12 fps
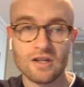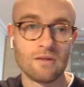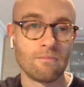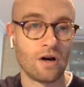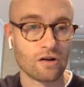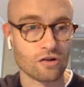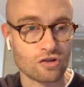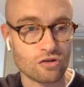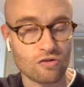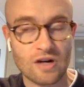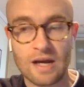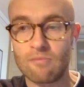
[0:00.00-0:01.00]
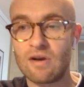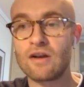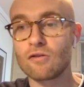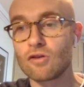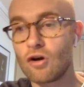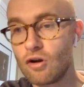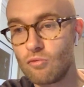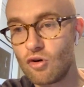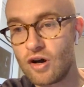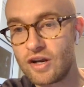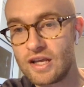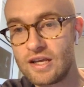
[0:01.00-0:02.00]
Marcus Thuram, Randall
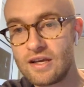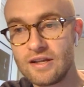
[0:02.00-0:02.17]
Colomwani,